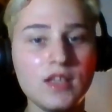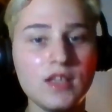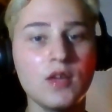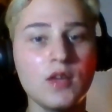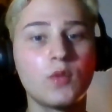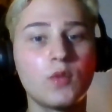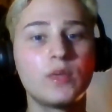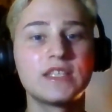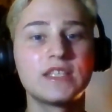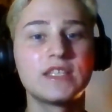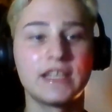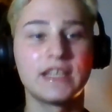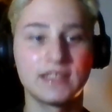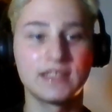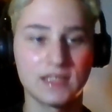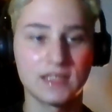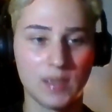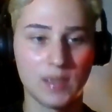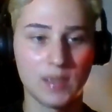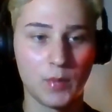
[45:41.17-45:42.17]
We take the
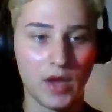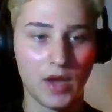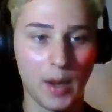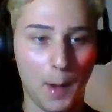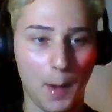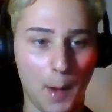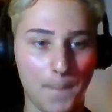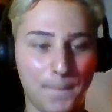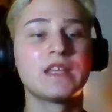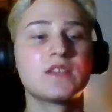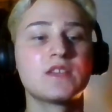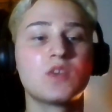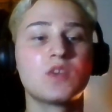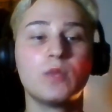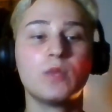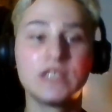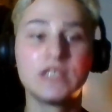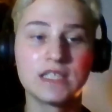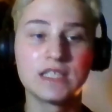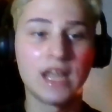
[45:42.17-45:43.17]
subway. So we
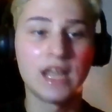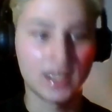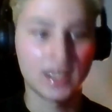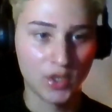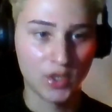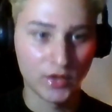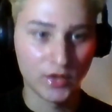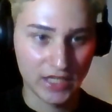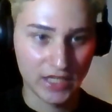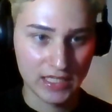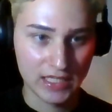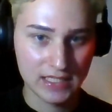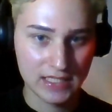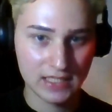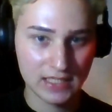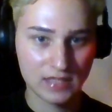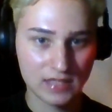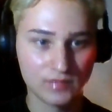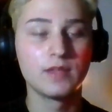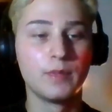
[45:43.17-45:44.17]
did not know
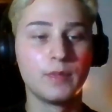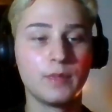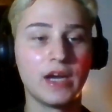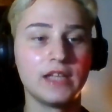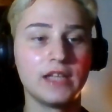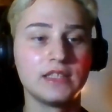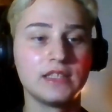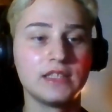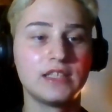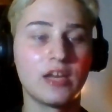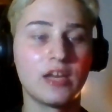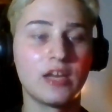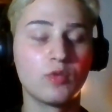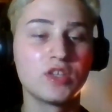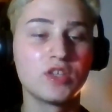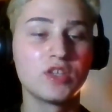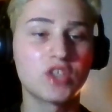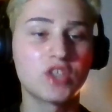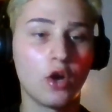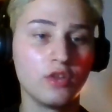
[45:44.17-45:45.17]
this, but there
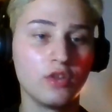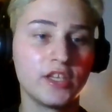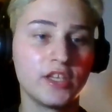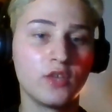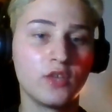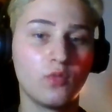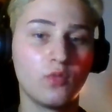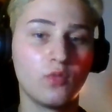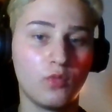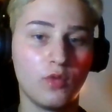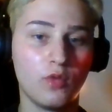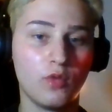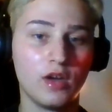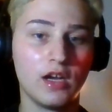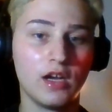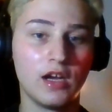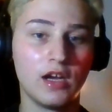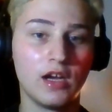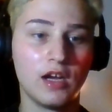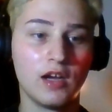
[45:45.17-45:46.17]
was only,
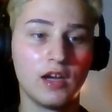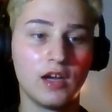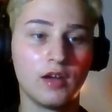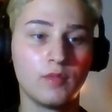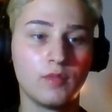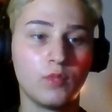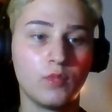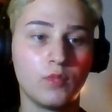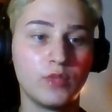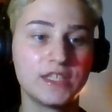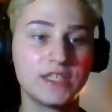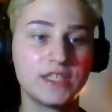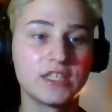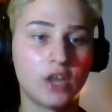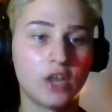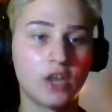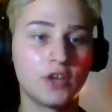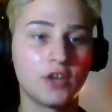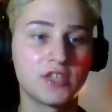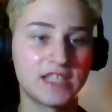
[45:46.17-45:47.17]
we didn't
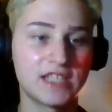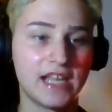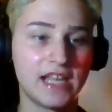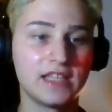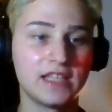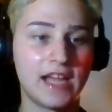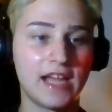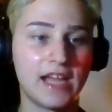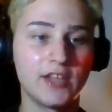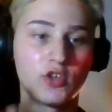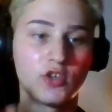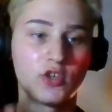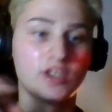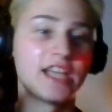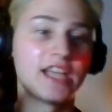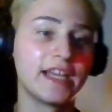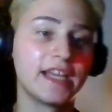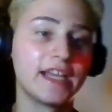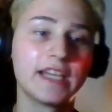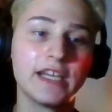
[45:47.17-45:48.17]
understand that your
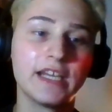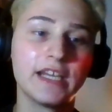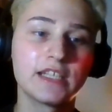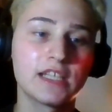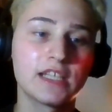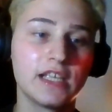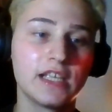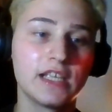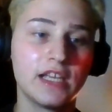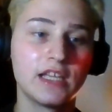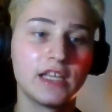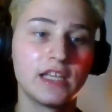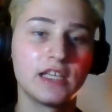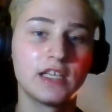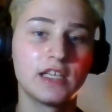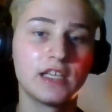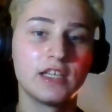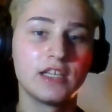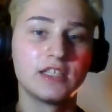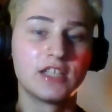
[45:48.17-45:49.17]
ticket
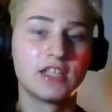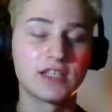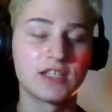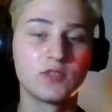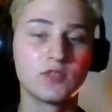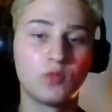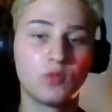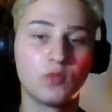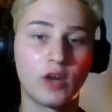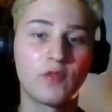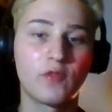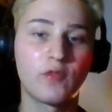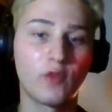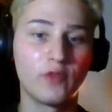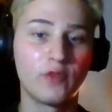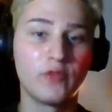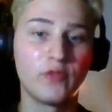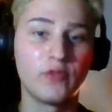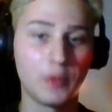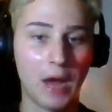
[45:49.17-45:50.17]
doesn't work for a
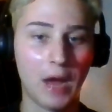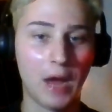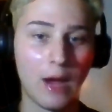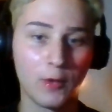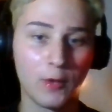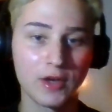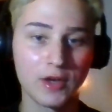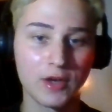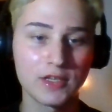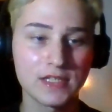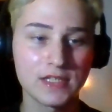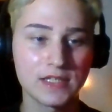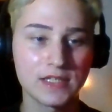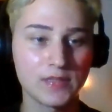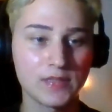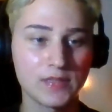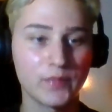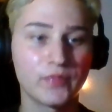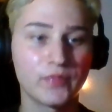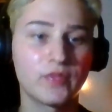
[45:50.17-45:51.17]
few hours.
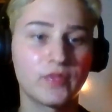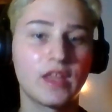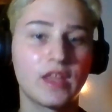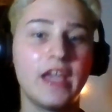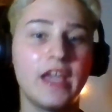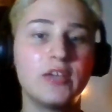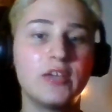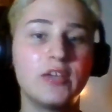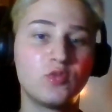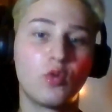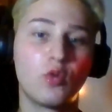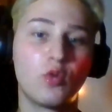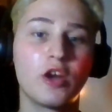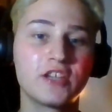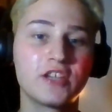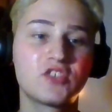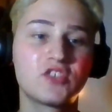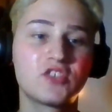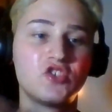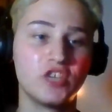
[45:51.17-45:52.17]
It
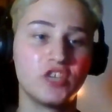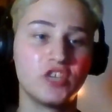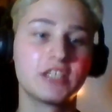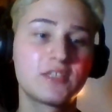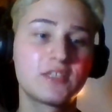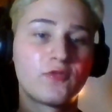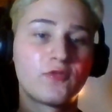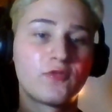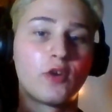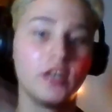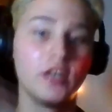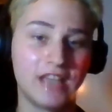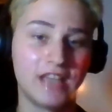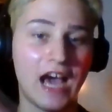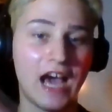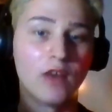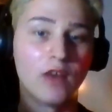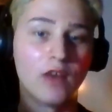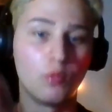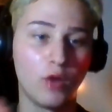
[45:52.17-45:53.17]
works just for
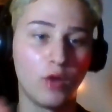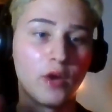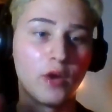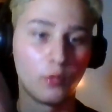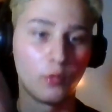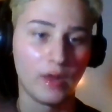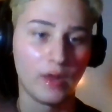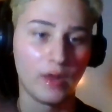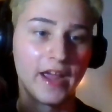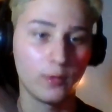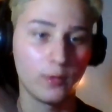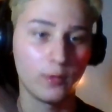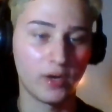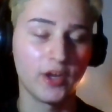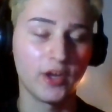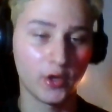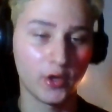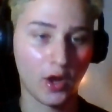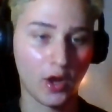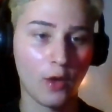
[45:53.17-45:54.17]
that one way where
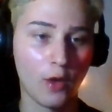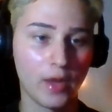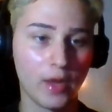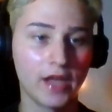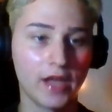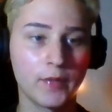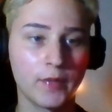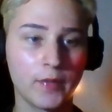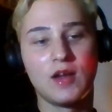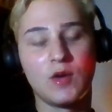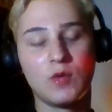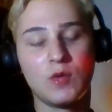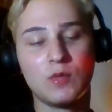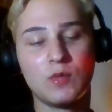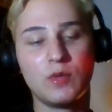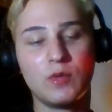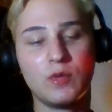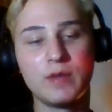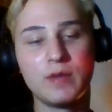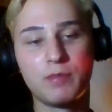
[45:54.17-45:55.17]
you're going.
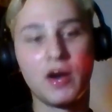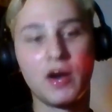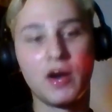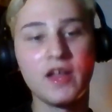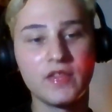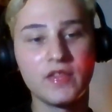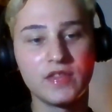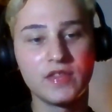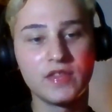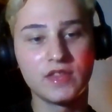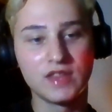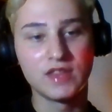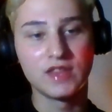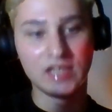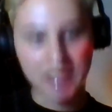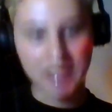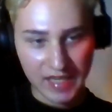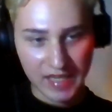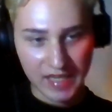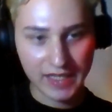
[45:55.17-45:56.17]
We put the
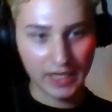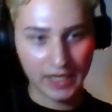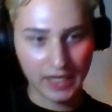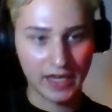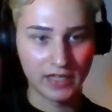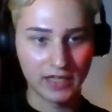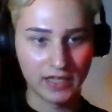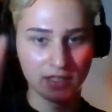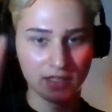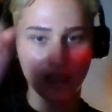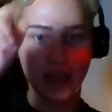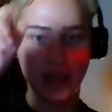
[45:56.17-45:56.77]
ticket in.